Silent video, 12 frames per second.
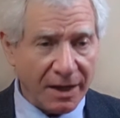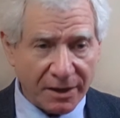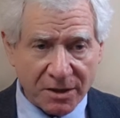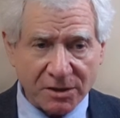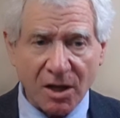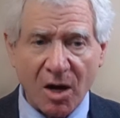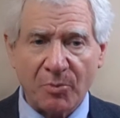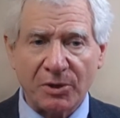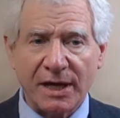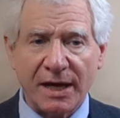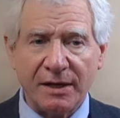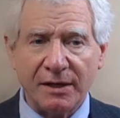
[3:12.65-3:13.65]
It is
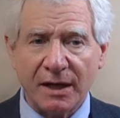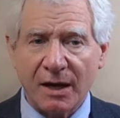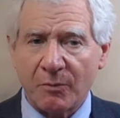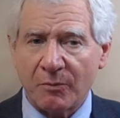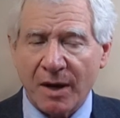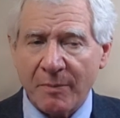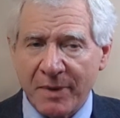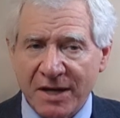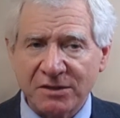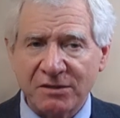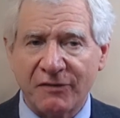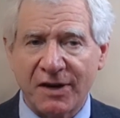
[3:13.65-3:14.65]
complicated. My
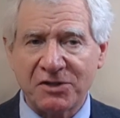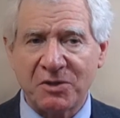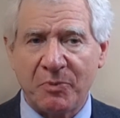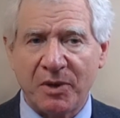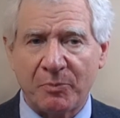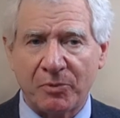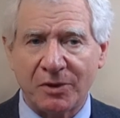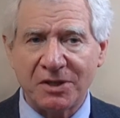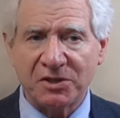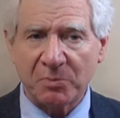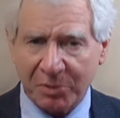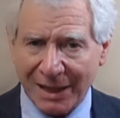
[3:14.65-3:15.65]
best advice to people is
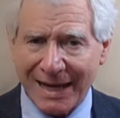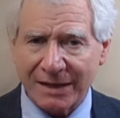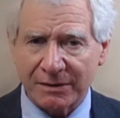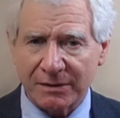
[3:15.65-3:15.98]
to plan.